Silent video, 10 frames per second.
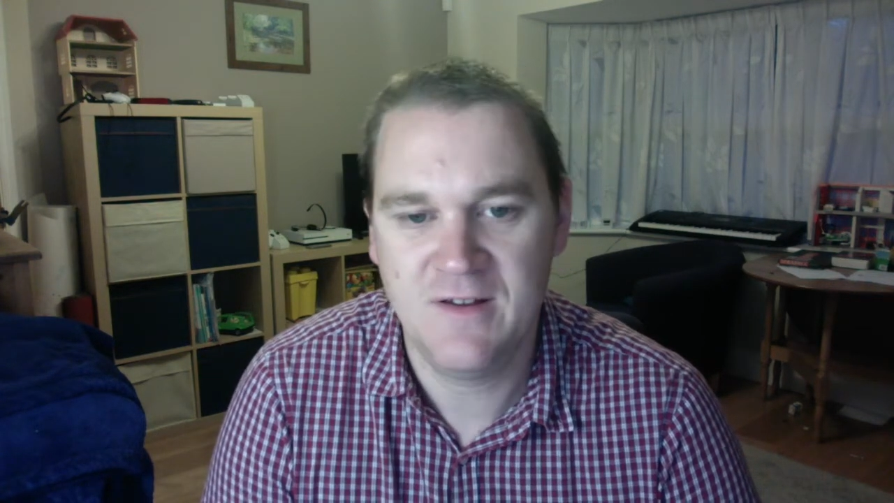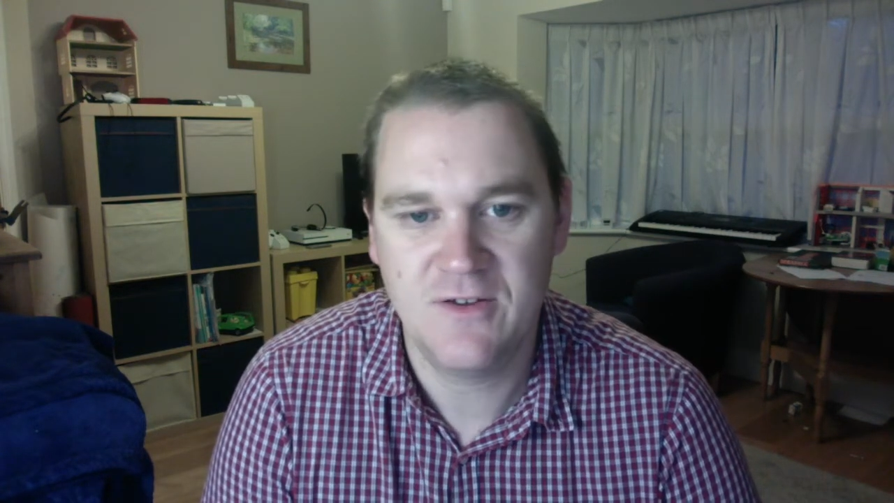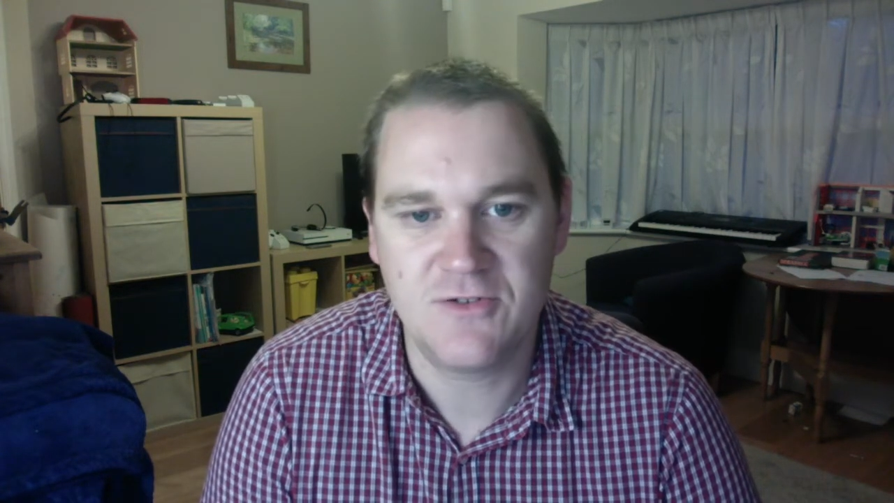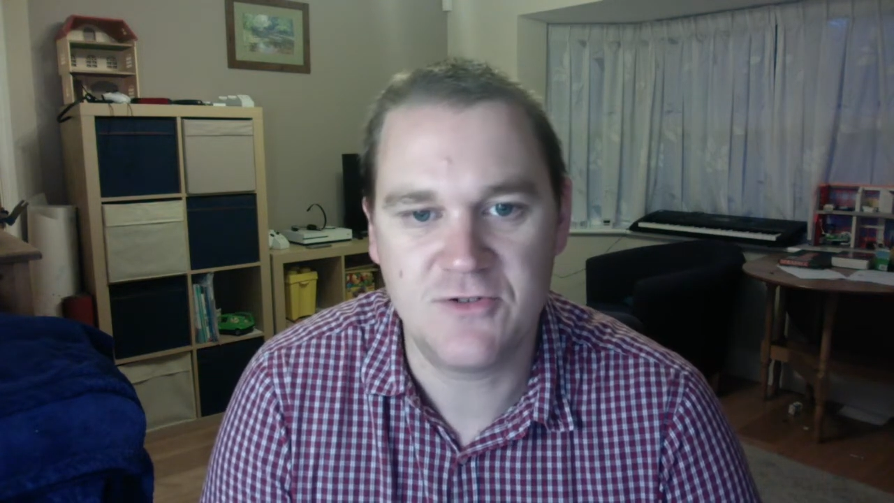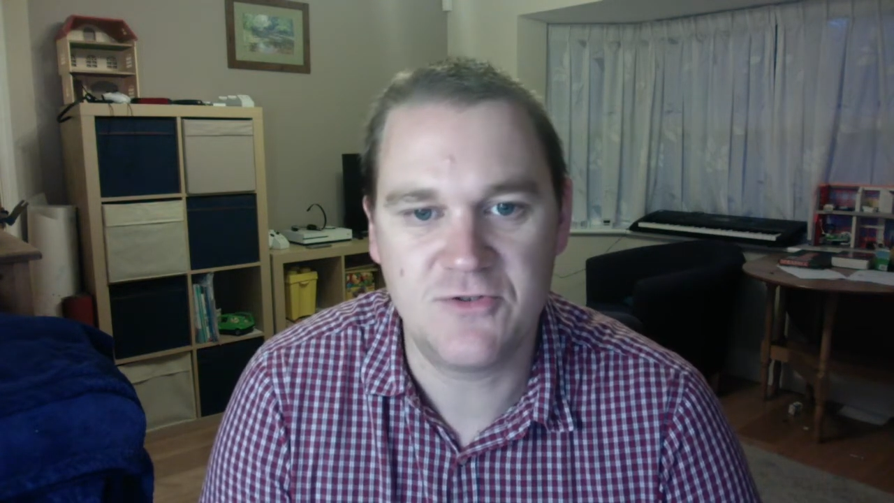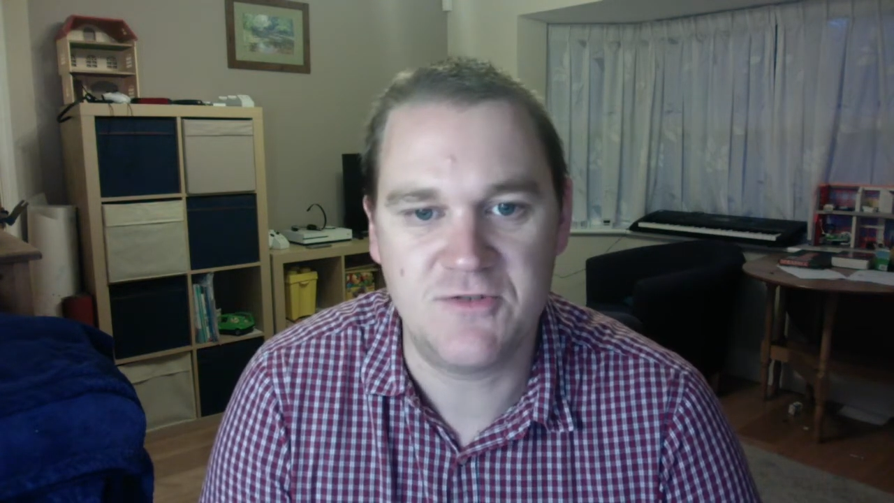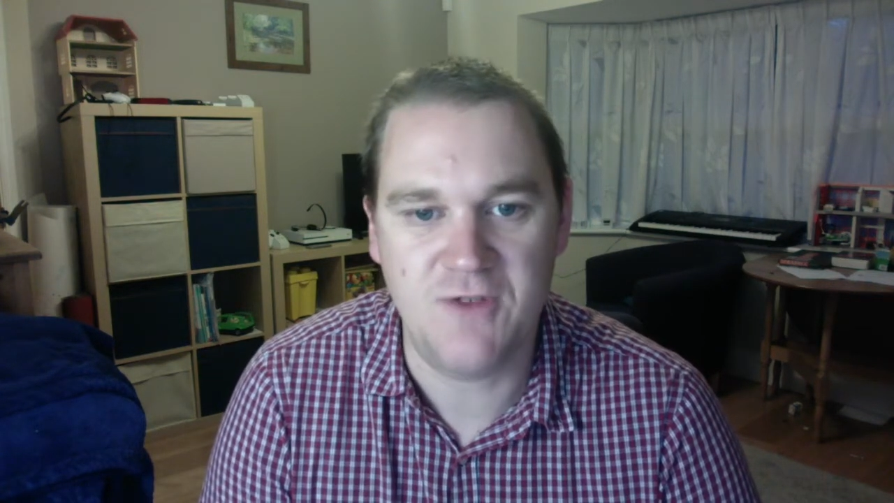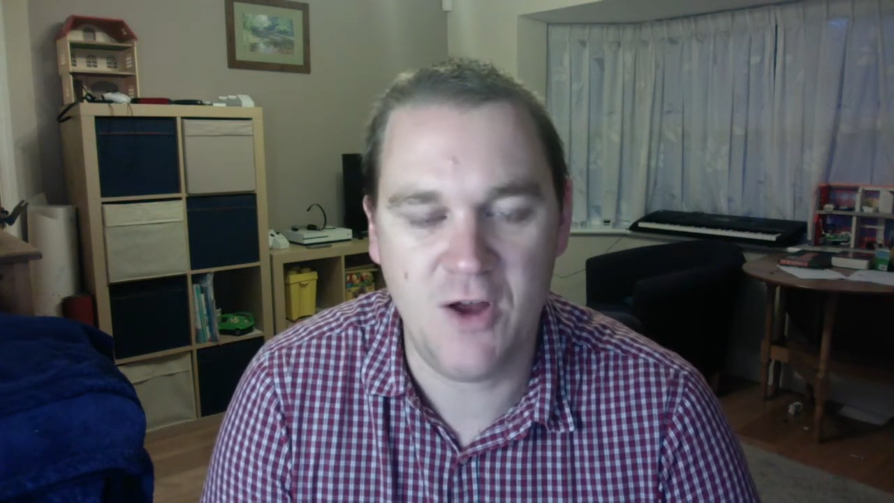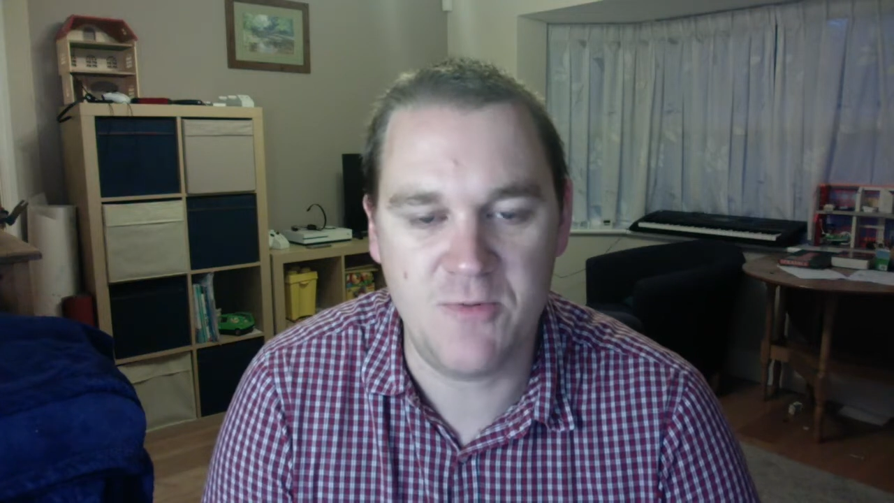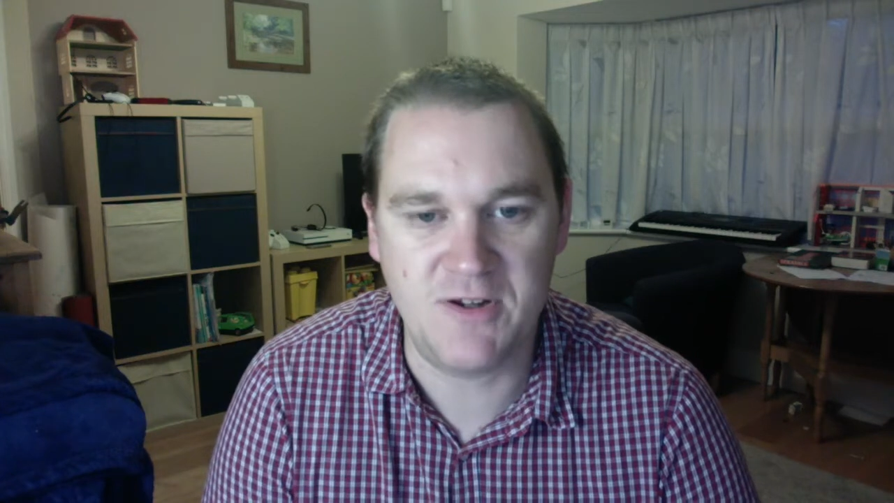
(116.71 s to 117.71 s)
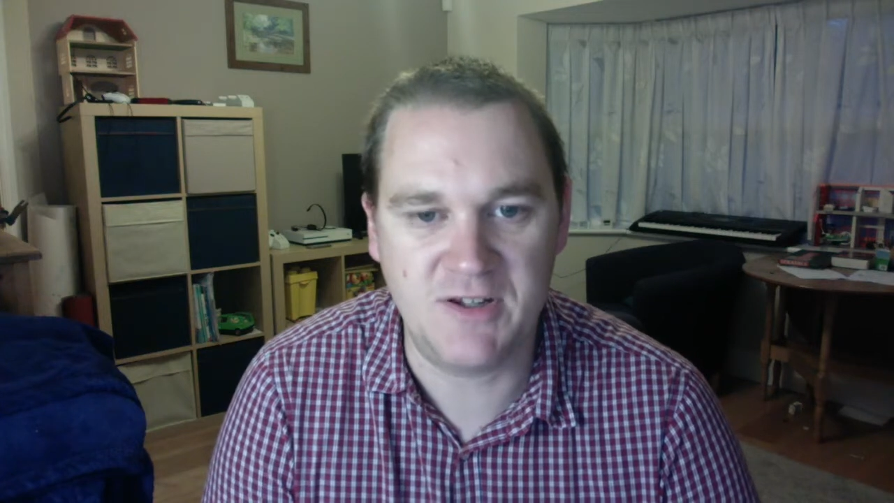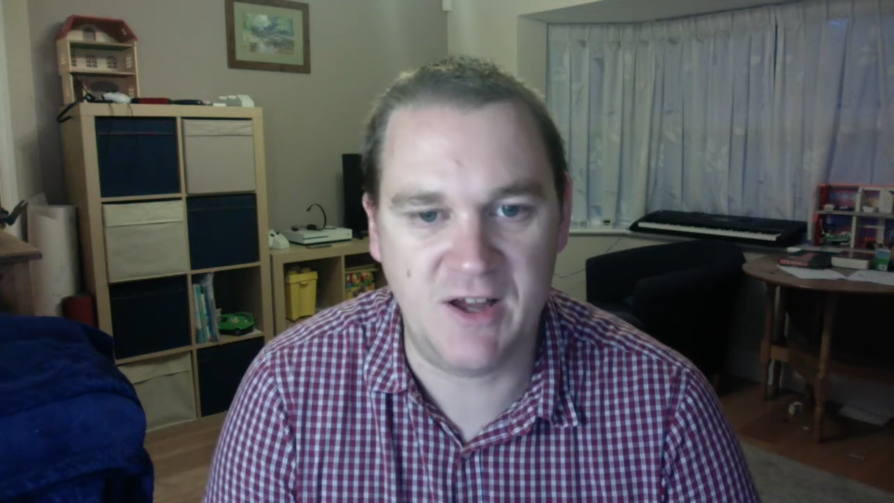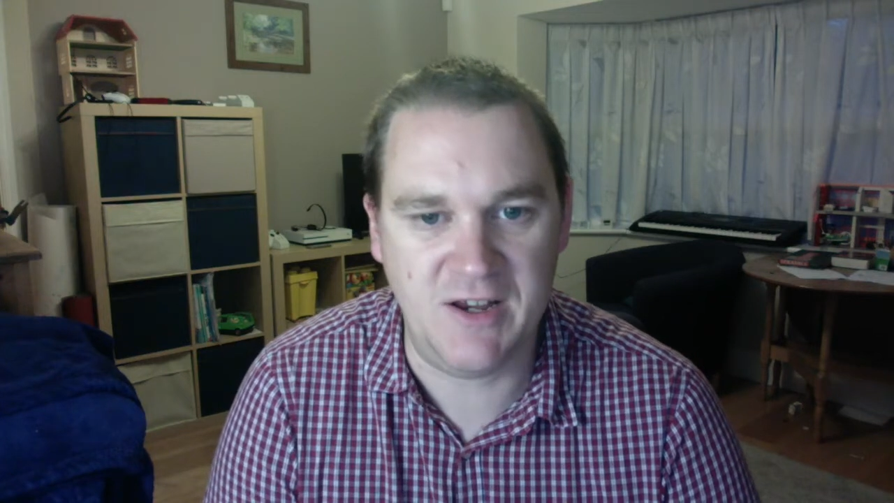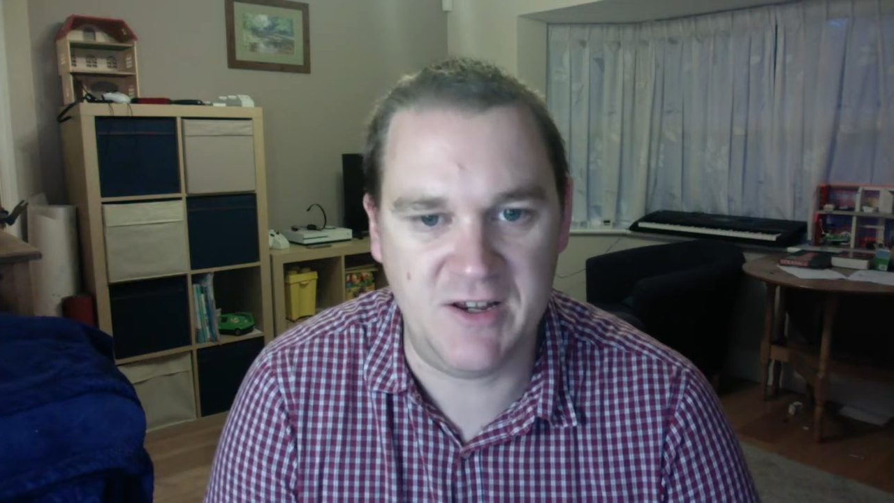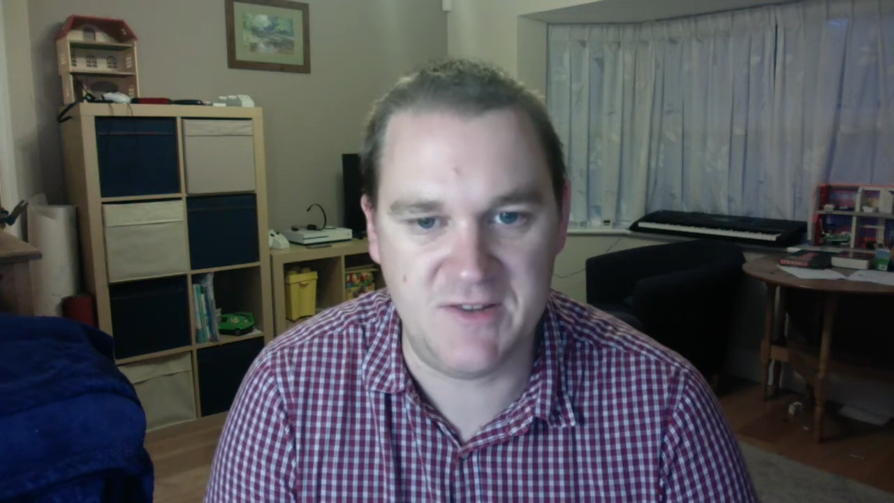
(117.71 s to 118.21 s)
source of hope and
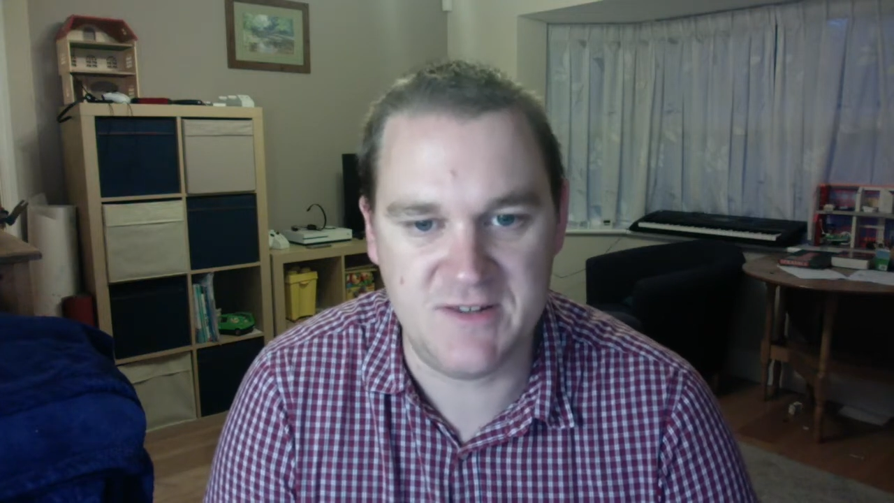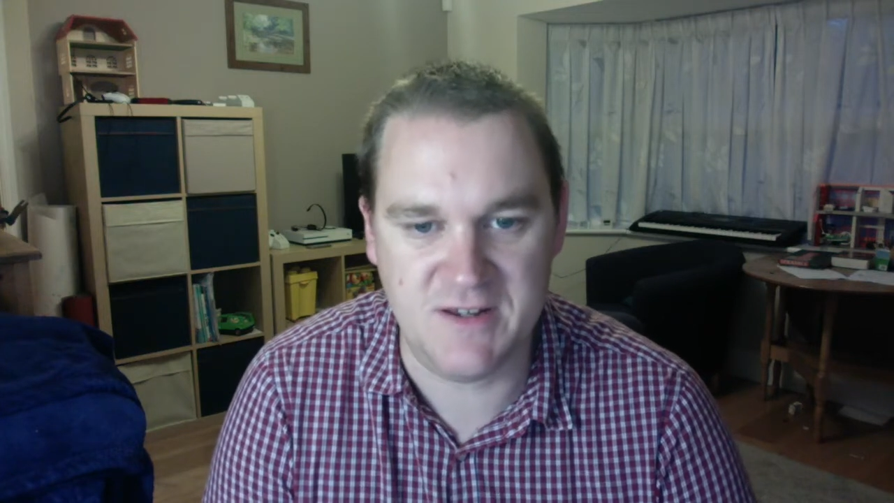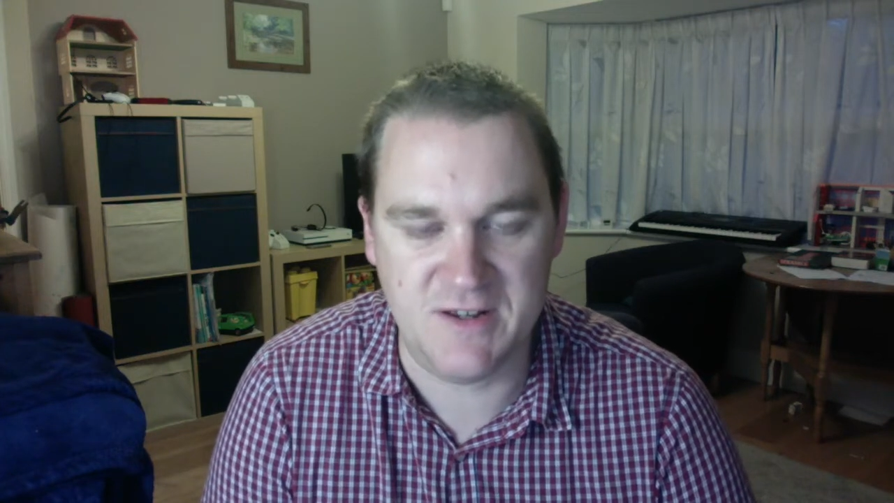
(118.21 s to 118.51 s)
guidance in